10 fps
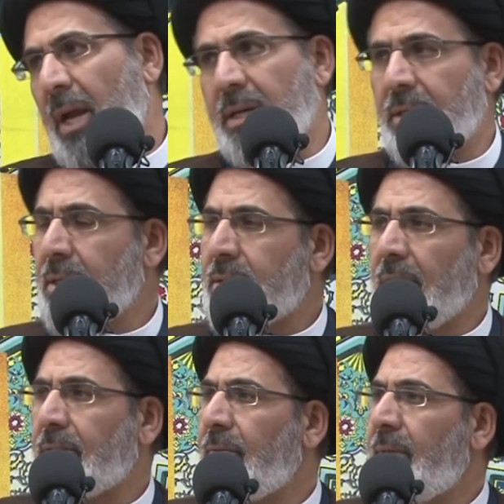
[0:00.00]
As a
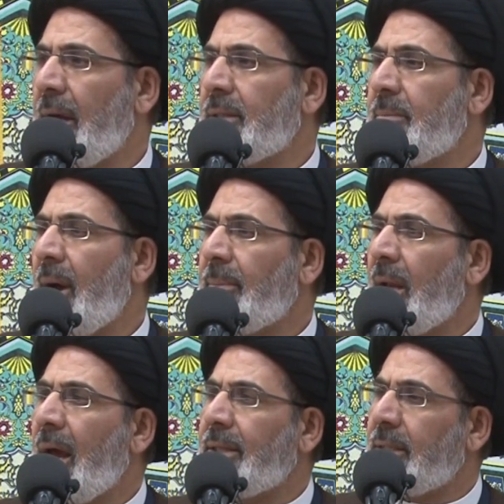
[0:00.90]
result of that, Imam
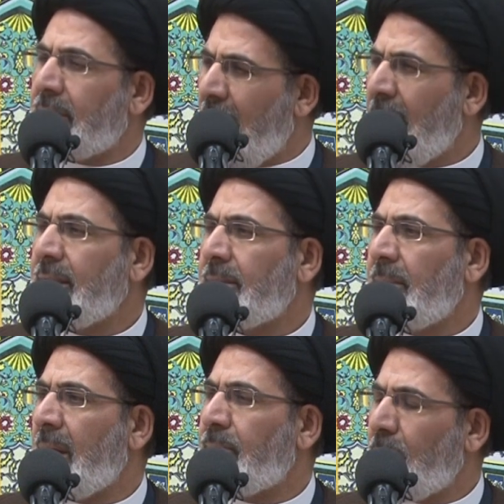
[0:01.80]
al-Hadi died
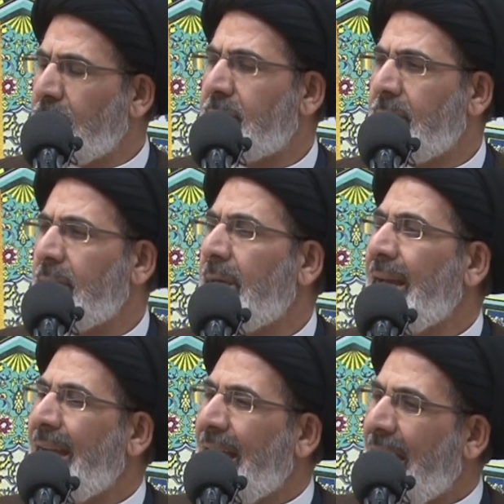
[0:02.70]
by poison,
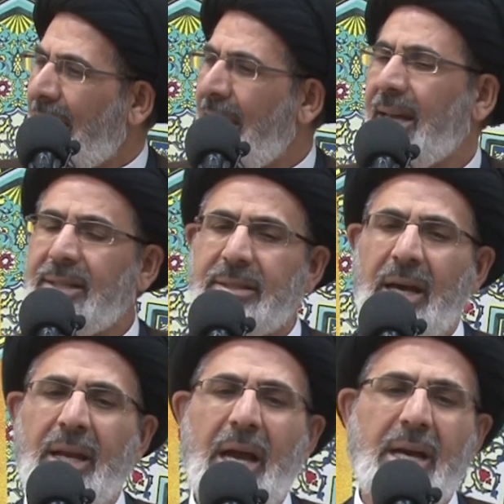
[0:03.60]
and
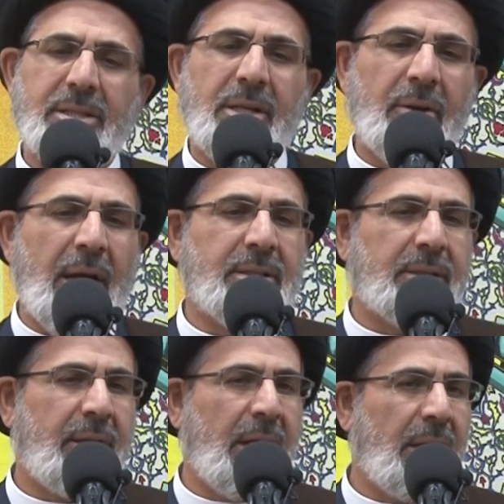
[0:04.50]
Al-Hasan
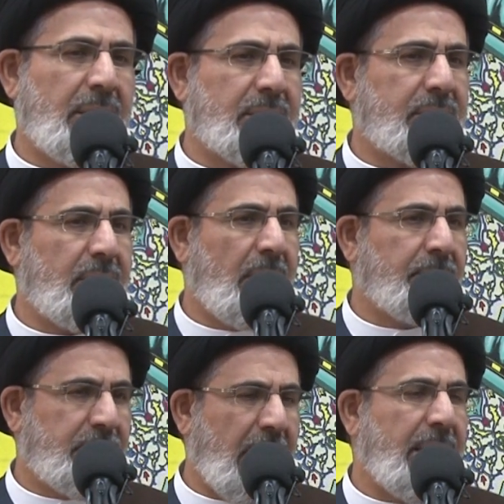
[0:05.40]
al-Askari
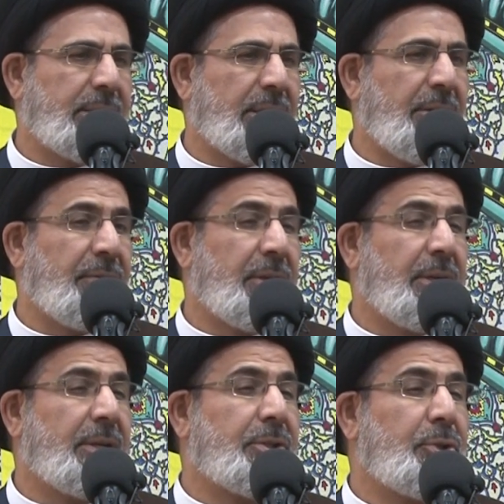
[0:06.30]
died in the
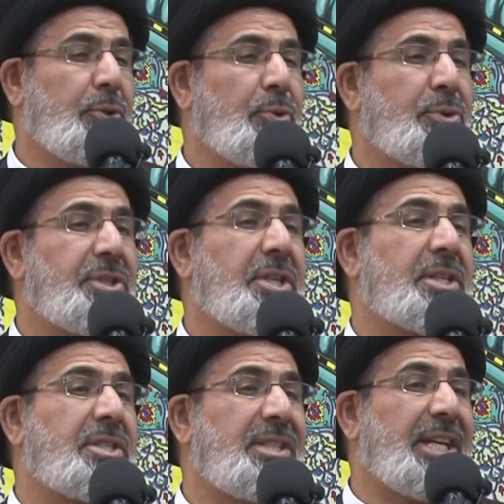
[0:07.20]
year
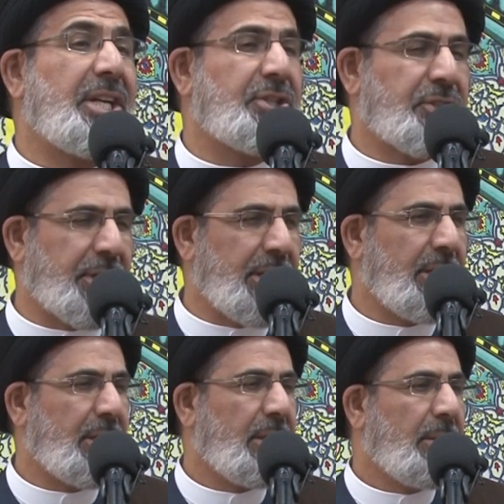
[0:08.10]
260 Hijri
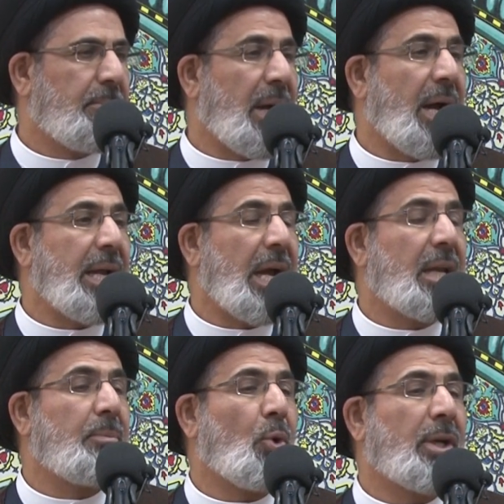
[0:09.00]
by
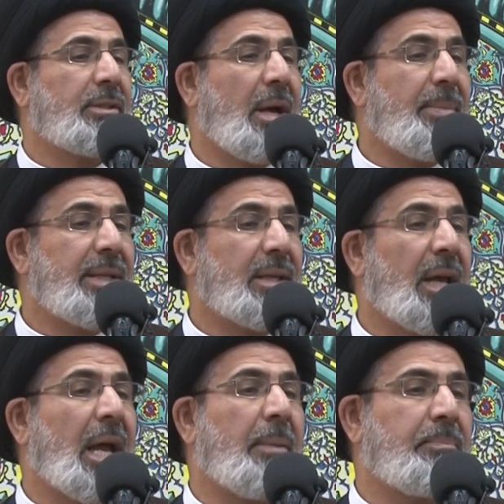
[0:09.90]
Al-Mu'tamad
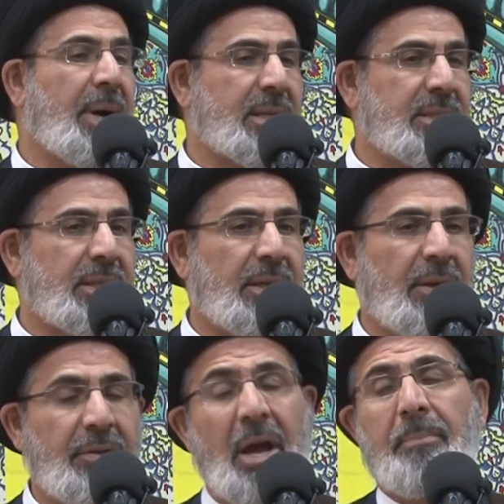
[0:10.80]
al-Abbasi,
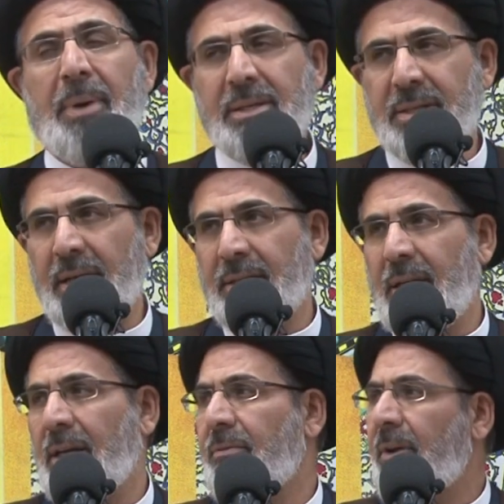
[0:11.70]
the Abbasid
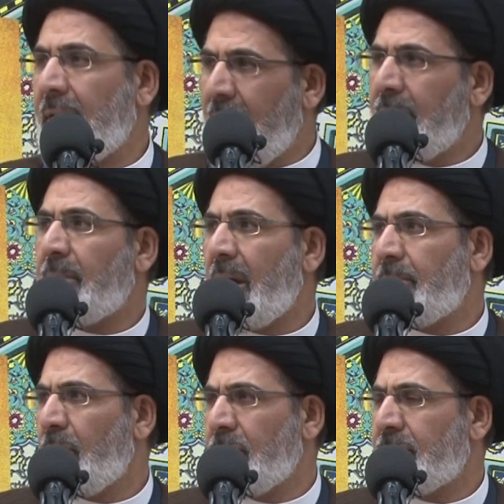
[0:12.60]
Caliph, again by
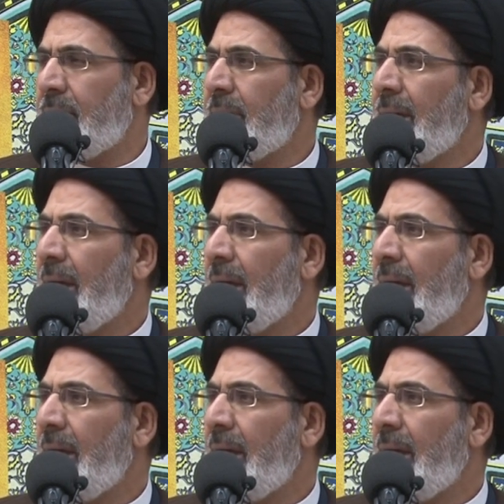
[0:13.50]
poison,